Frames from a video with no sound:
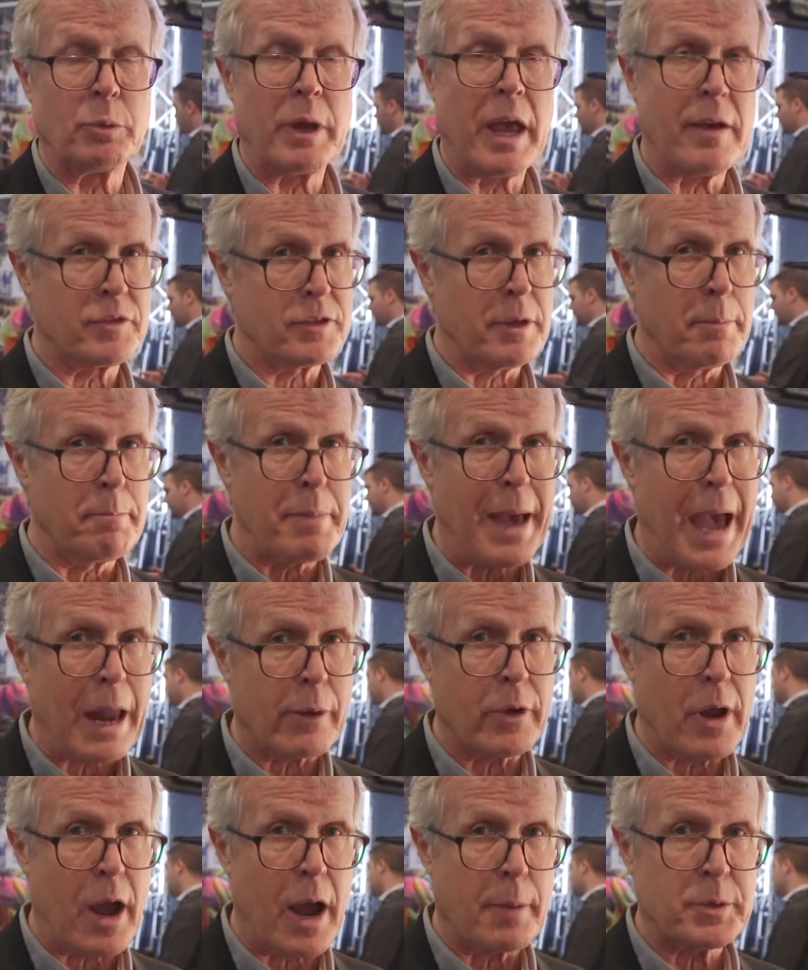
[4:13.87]
We have some
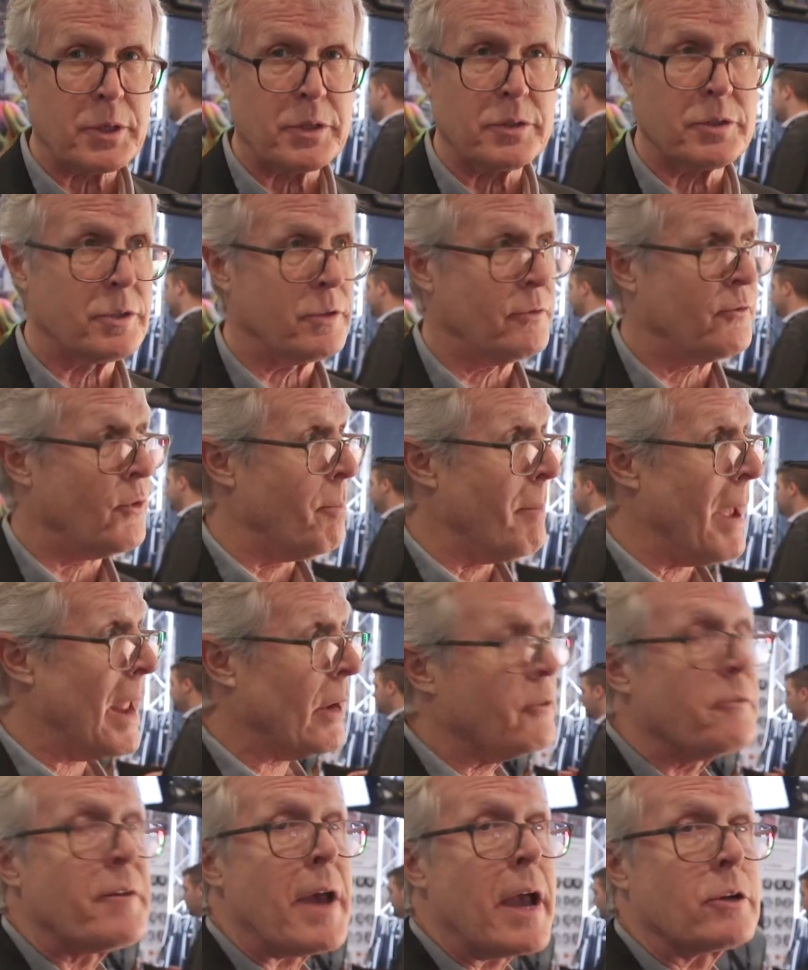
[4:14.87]
battery options from
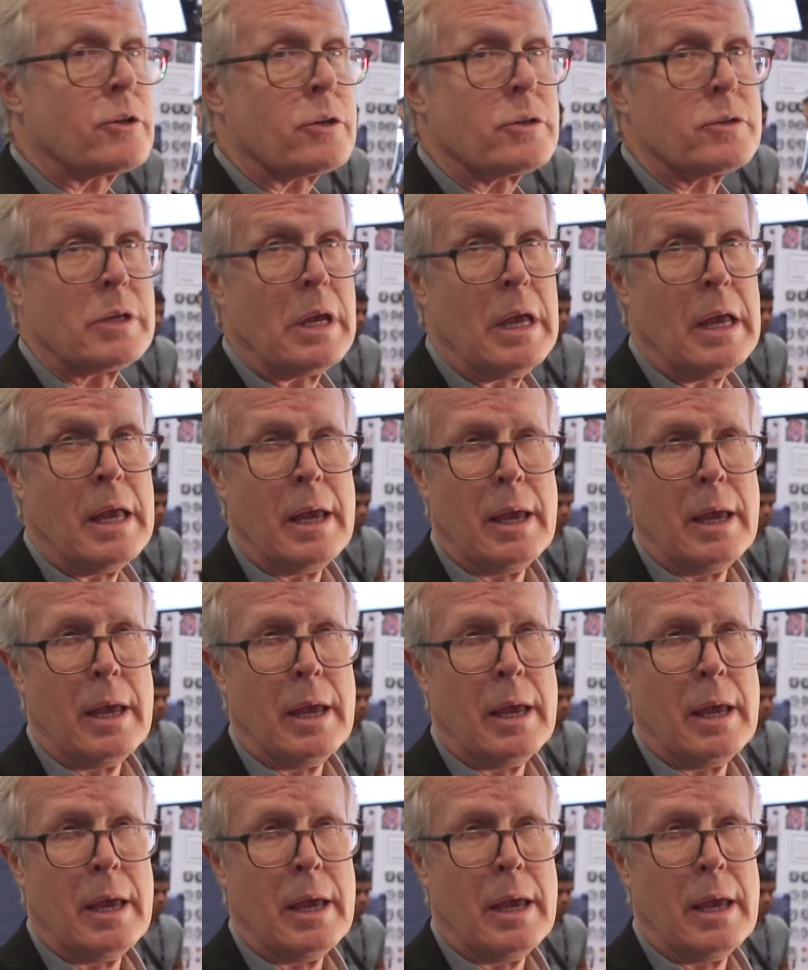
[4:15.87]
manufacturers.